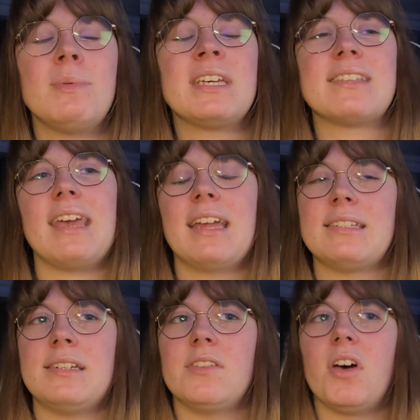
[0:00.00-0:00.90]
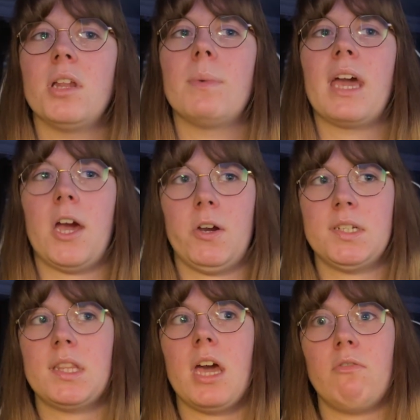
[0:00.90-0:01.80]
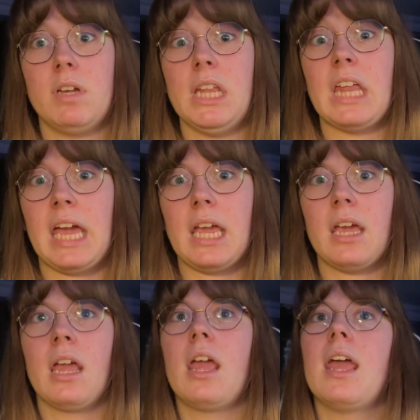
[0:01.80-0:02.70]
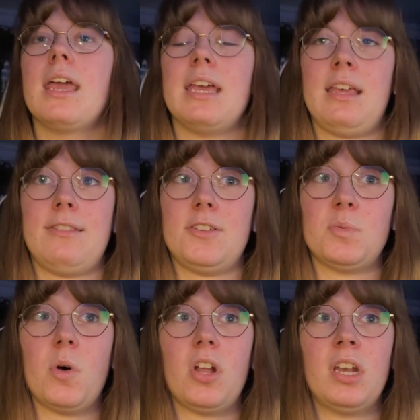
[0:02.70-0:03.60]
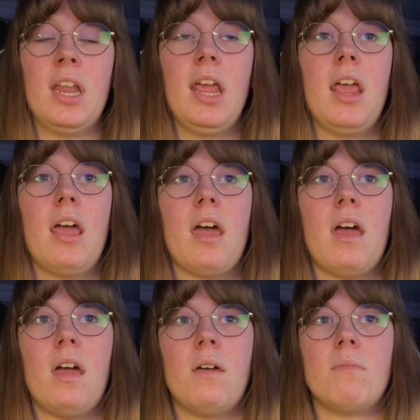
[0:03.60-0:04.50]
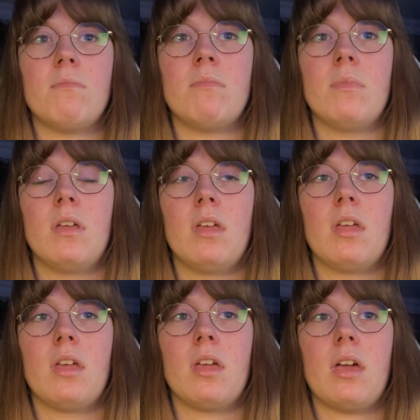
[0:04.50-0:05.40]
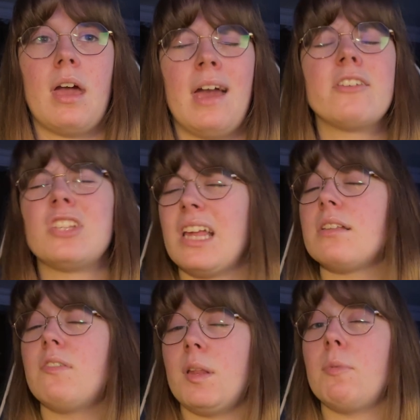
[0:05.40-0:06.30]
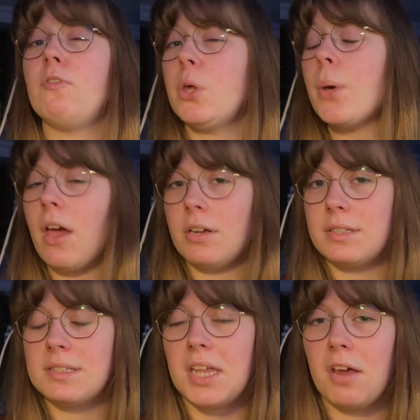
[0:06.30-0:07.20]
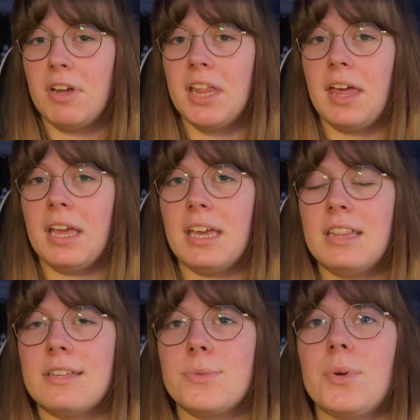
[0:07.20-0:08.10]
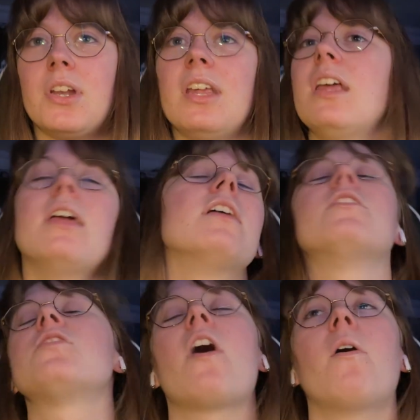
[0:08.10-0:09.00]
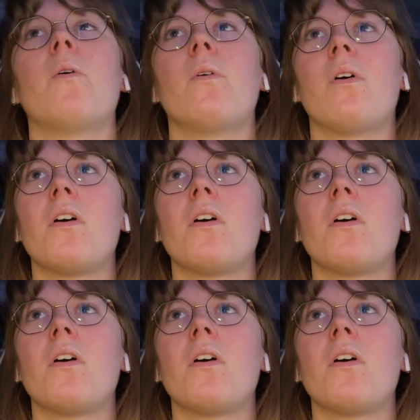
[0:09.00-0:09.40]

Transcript: because I get to develop a character that I really like in this one. I actually get to develop a few characters that I really like in this one. So,